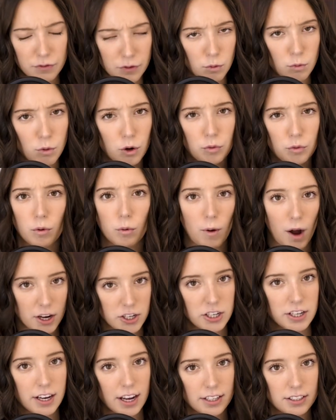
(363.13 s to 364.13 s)
of the world were
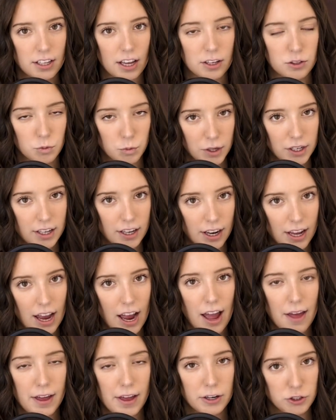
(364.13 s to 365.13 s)
watching us as we did it,
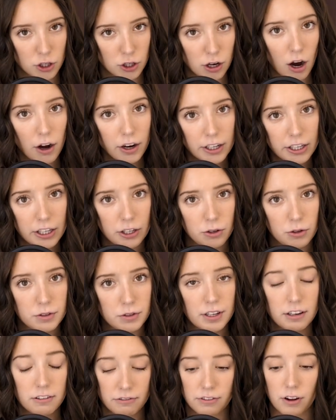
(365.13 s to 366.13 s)
and they took our
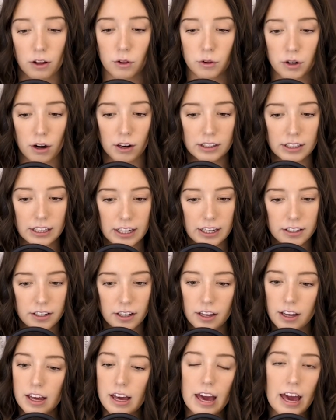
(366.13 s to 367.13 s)
cues and followed our lead.
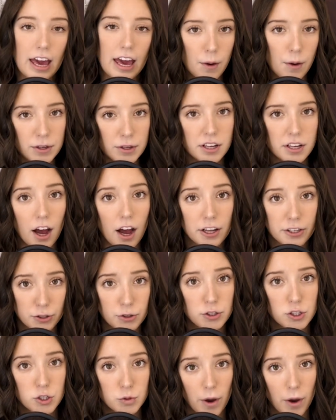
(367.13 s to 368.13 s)
It was us
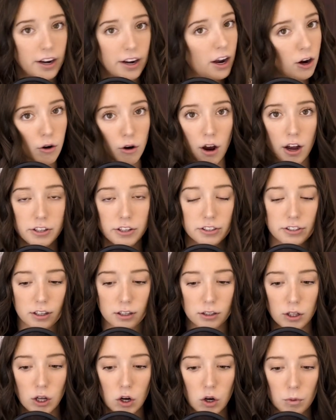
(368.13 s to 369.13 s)
who spread it across the
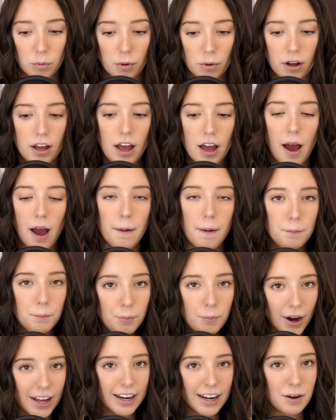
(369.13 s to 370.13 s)
globe.
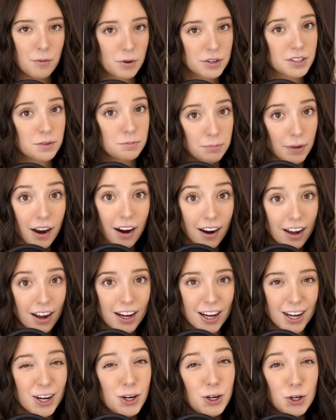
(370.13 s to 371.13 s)
But it was
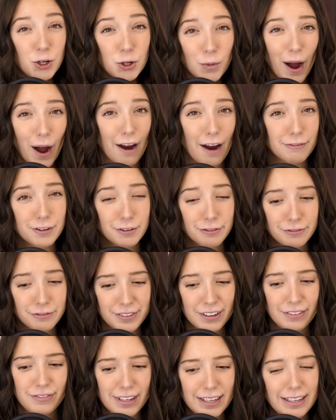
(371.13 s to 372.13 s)
America who, after
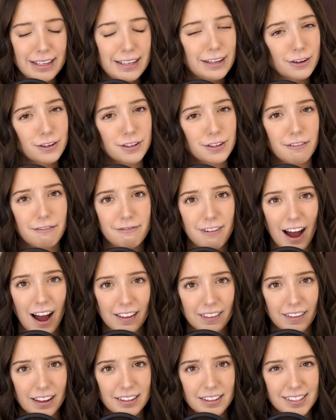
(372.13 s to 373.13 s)
50 years of
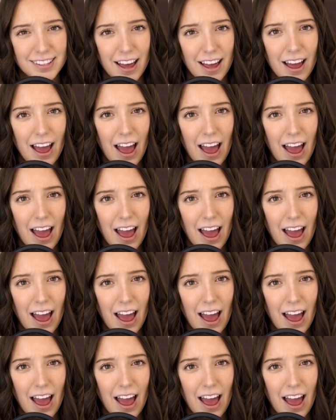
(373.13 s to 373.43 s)
violence,